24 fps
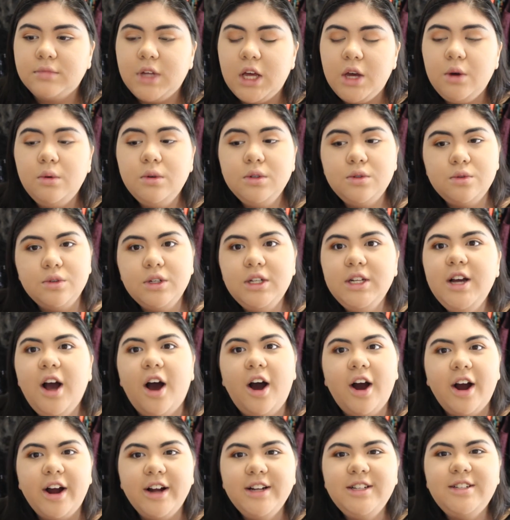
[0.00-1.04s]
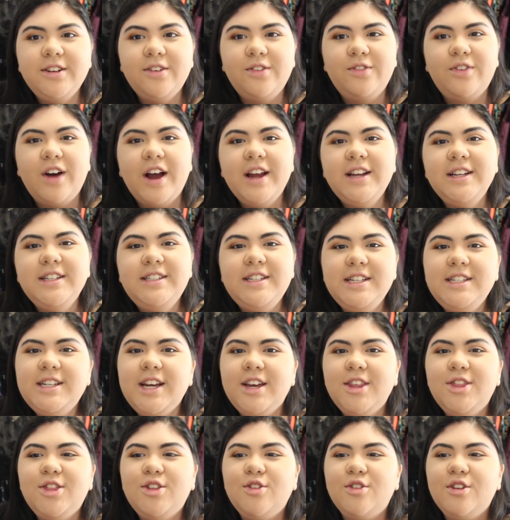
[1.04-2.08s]
It was really hard to find a
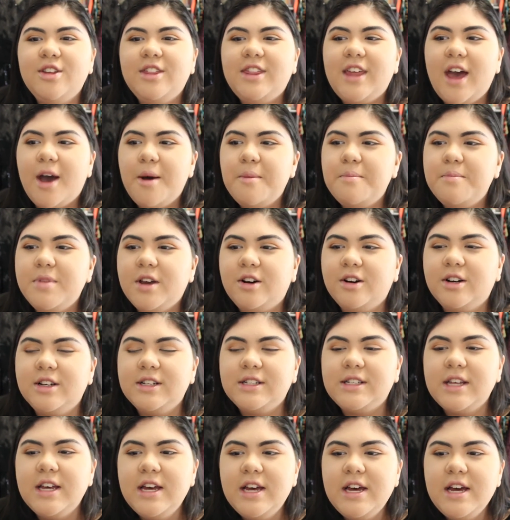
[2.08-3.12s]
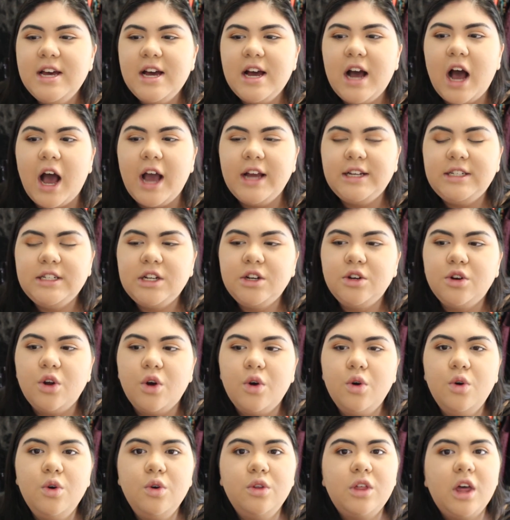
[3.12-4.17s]
DJ through them because I didn't
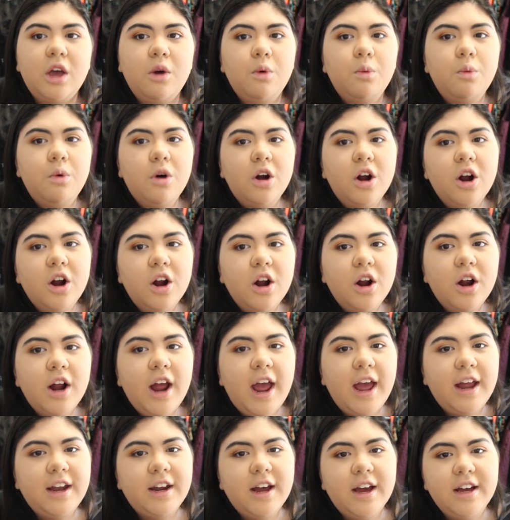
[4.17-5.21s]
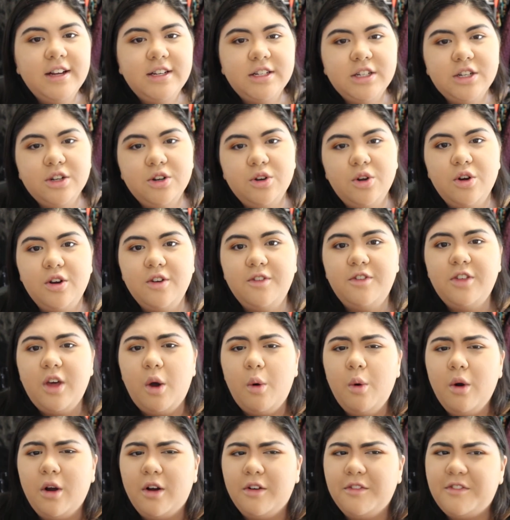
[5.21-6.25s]
know who they were and I didn't know if
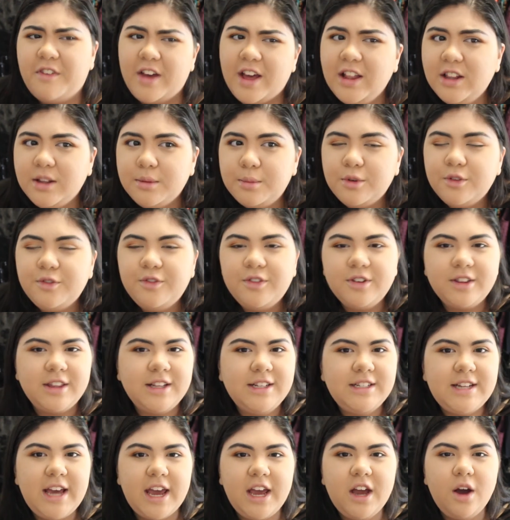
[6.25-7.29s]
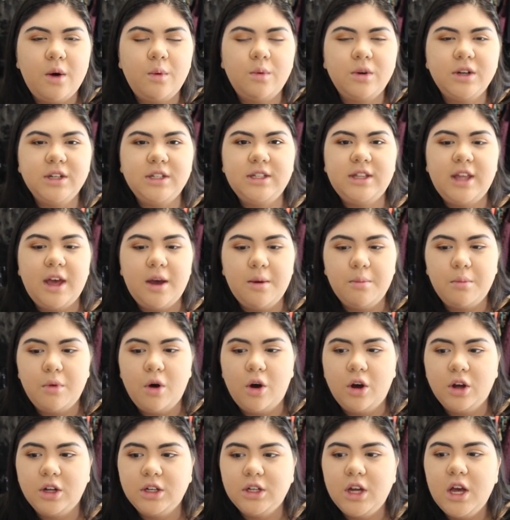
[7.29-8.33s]
they were available for the day I wanted them
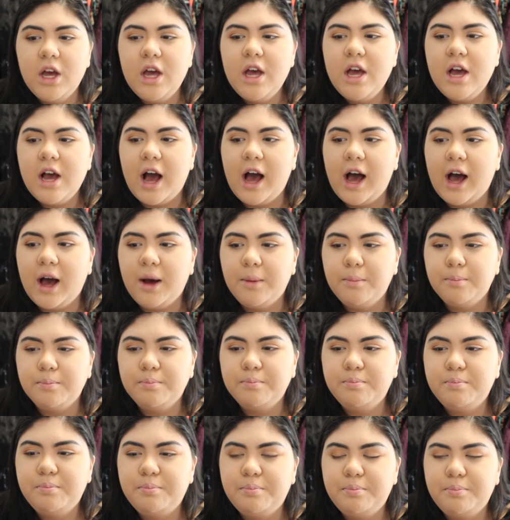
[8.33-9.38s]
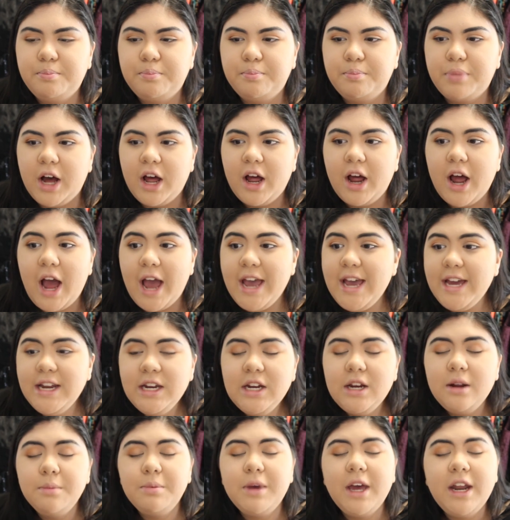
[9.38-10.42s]
on. But I
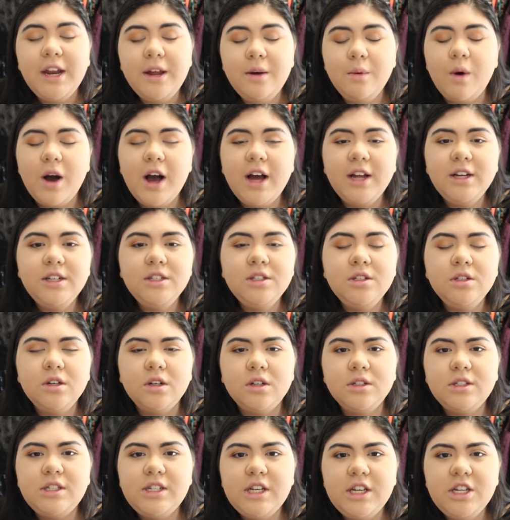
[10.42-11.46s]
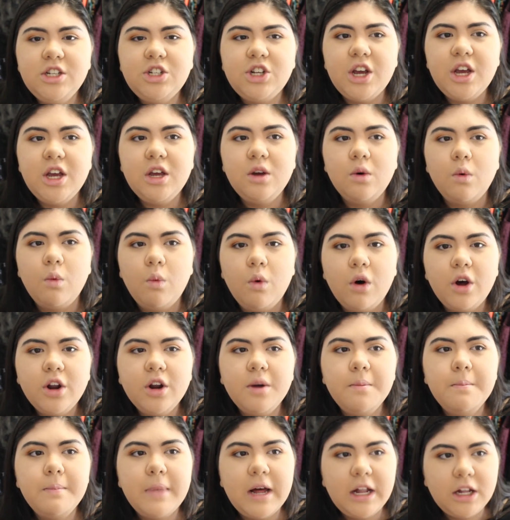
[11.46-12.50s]
ended up getting one, DJ
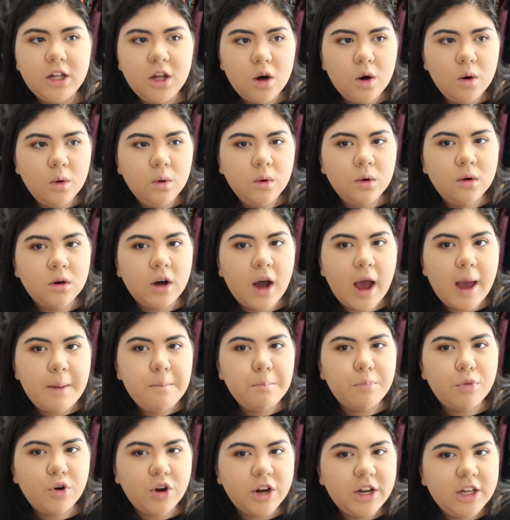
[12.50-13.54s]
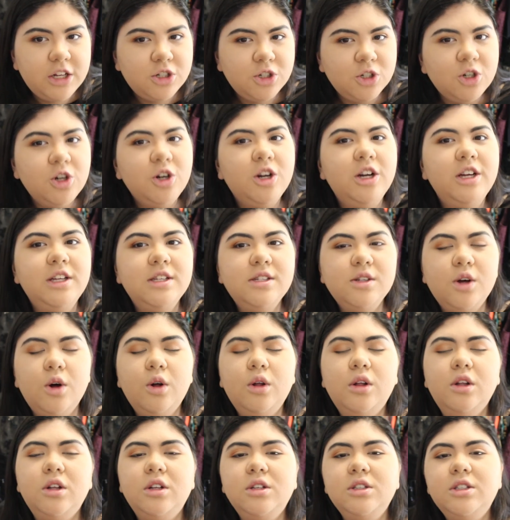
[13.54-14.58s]
Watermellow, I'm pretty sure he's
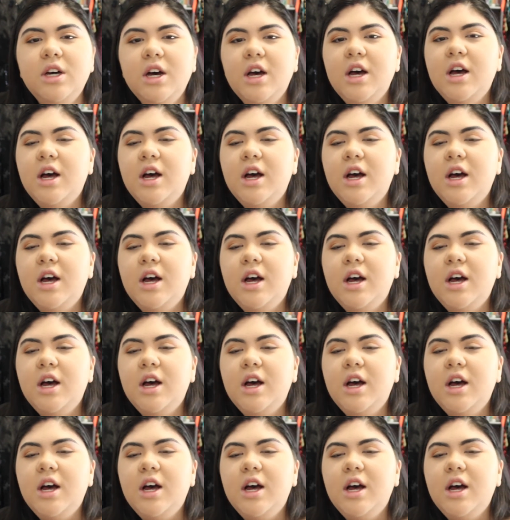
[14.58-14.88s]
called.